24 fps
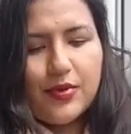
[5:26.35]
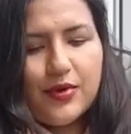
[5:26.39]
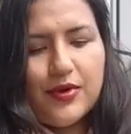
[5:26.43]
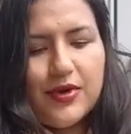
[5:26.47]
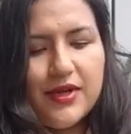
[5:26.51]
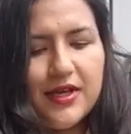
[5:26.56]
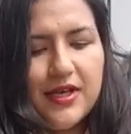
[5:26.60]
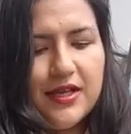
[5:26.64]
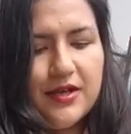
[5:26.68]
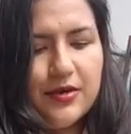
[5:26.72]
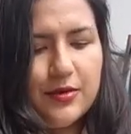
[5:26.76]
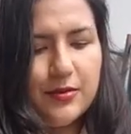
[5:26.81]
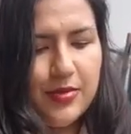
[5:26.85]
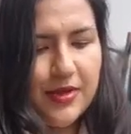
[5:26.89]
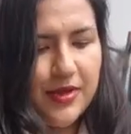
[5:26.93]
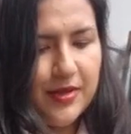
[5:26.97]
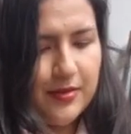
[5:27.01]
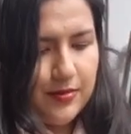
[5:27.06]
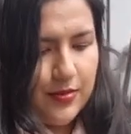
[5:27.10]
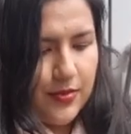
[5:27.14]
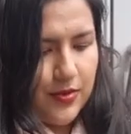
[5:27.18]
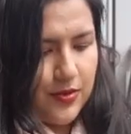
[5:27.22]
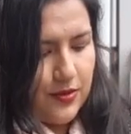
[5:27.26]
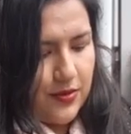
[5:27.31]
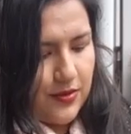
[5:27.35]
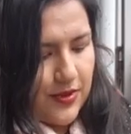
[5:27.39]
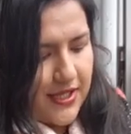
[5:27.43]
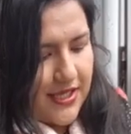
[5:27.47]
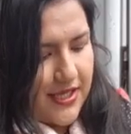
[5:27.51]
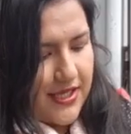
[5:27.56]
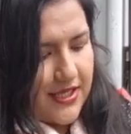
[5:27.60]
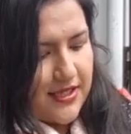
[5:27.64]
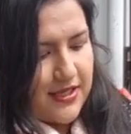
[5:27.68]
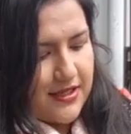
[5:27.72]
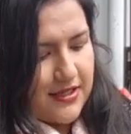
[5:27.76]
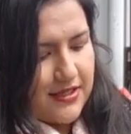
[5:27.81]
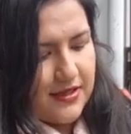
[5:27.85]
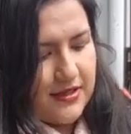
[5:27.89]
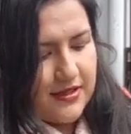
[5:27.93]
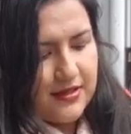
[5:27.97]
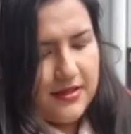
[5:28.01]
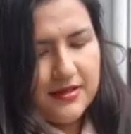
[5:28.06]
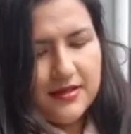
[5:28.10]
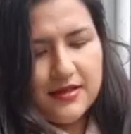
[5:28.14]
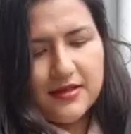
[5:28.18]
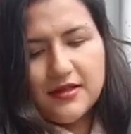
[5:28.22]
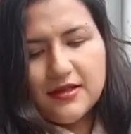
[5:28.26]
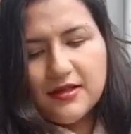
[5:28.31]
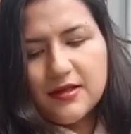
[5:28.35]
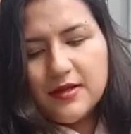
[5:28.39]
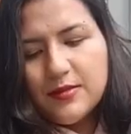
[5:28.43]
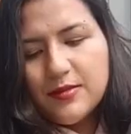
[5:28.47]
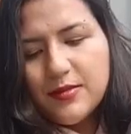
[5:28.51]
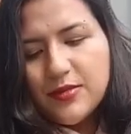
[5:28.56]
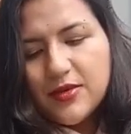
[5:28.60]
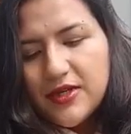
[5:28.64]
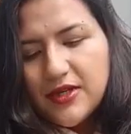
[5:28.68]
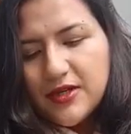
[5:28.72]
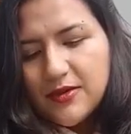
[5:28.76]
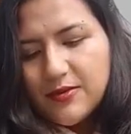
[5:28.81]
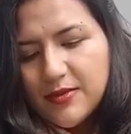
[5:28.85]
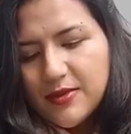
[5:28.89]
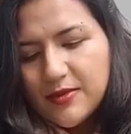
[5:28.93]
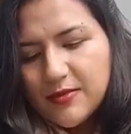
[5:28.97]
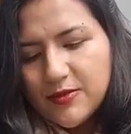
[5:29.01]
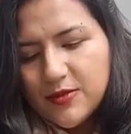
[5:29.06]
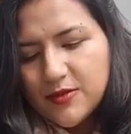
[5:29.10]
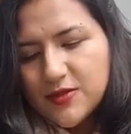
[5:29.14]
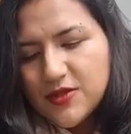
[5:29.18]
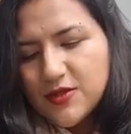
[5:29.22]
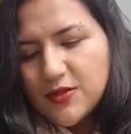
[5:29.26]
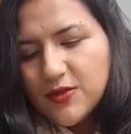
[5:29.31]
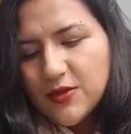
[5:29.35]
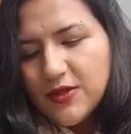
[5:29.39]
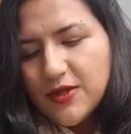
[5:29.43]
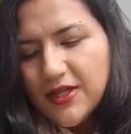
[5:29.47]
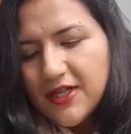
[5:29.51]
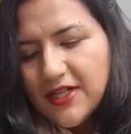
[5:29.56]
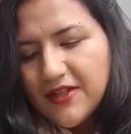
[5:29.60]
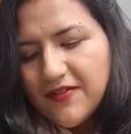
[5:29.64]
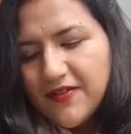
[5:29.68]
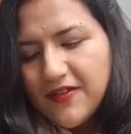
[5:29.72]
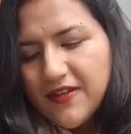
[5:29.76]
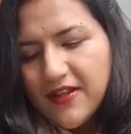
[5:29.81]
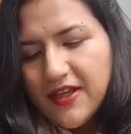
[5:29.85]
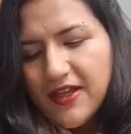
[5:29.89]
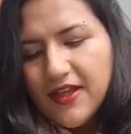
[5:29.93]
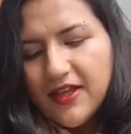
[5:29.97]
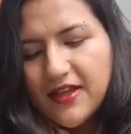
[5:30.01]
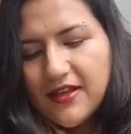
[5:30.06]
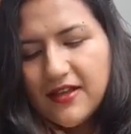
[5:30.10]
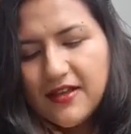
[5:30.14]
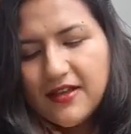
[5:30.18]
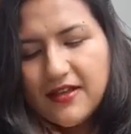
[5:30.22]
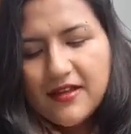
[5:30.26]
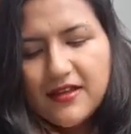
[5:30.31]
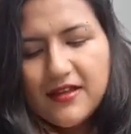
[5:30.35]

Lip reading: Put a little bit more in. A little bit more soil in there.